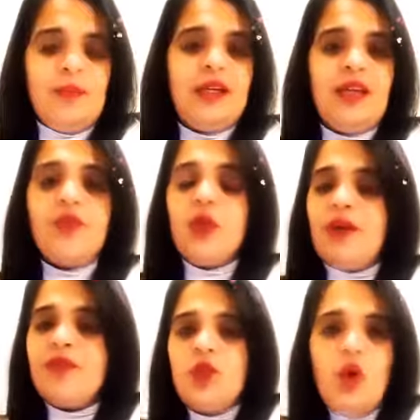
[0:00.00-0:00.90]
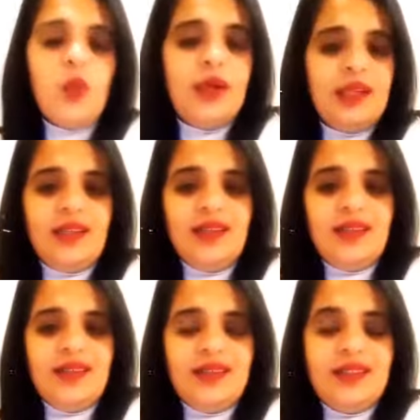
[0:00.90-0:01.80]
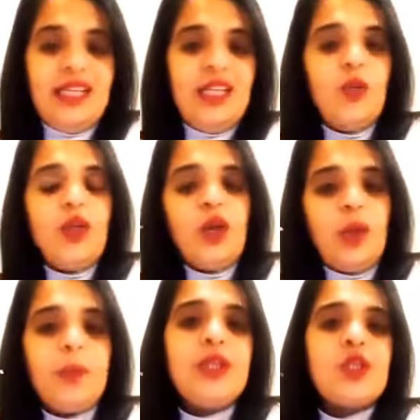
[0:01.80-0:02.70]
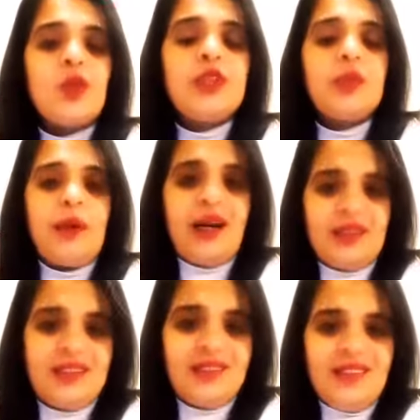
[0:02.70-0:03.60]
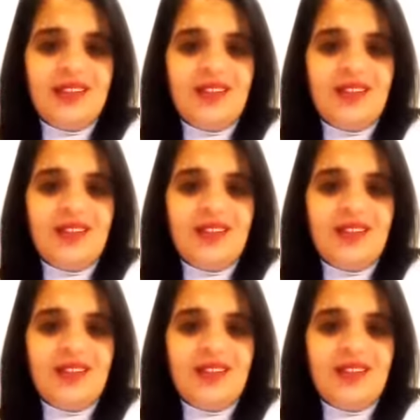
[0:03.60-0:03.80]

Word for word: But if you have no will, then you will not be shown the path